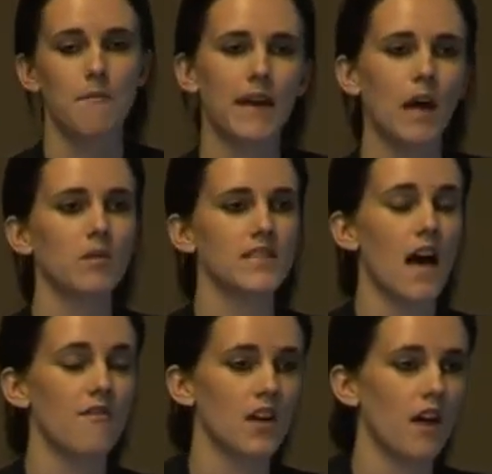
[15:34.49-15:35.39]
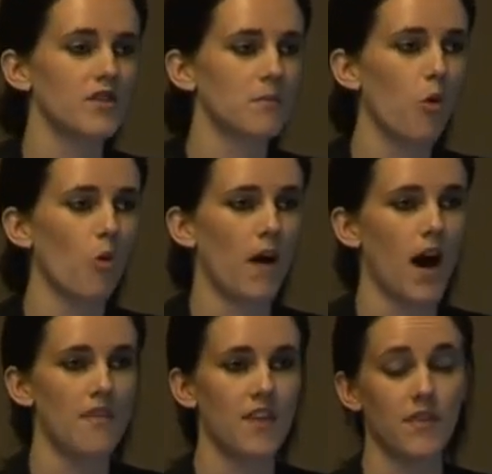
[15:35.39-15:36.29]
being able to have enough support
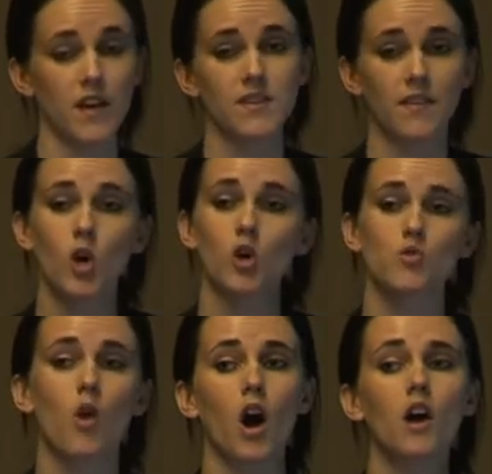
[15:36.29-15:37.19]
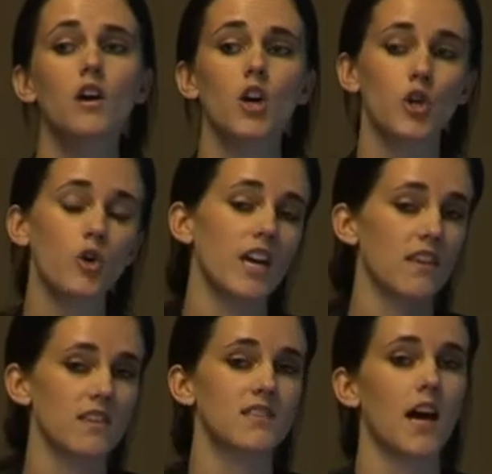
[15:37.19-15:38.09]
behind that if something goes wrong, you can get
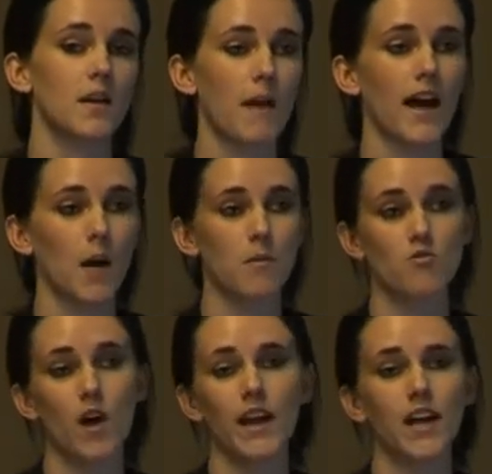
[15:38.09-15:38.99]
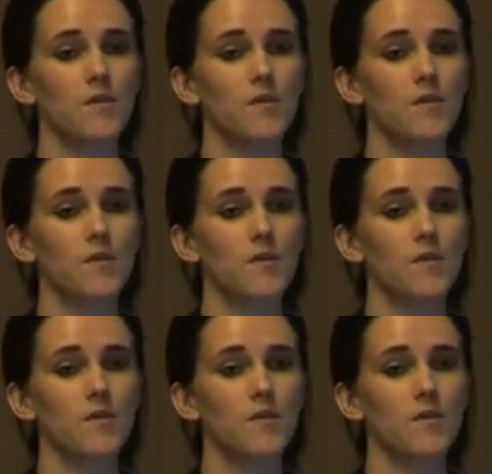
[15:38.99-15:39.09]
the site back up and running.